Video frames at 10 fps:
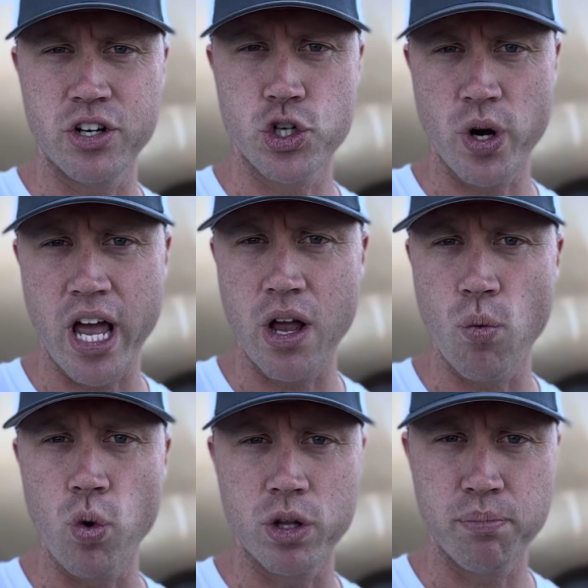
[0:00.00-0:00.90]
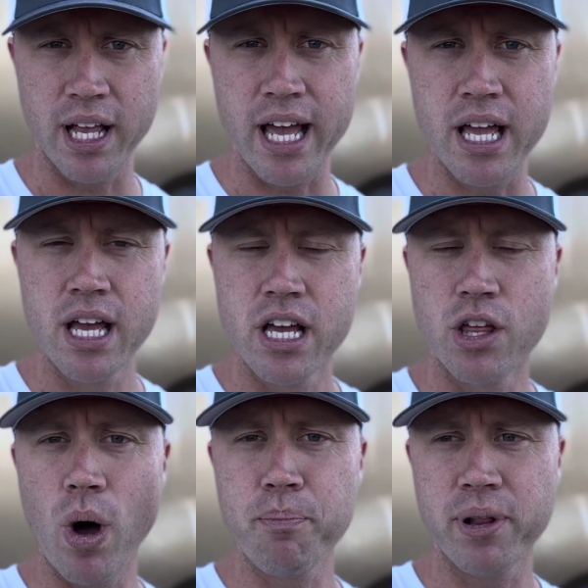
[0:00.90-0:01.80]
Dre would play. The
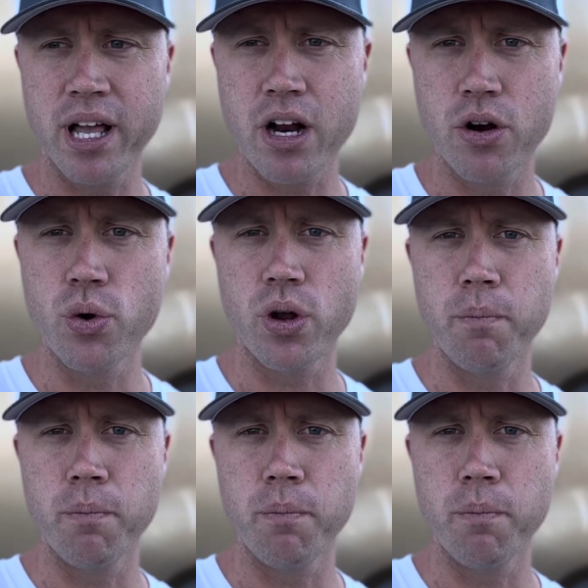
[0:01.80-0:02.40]
one player who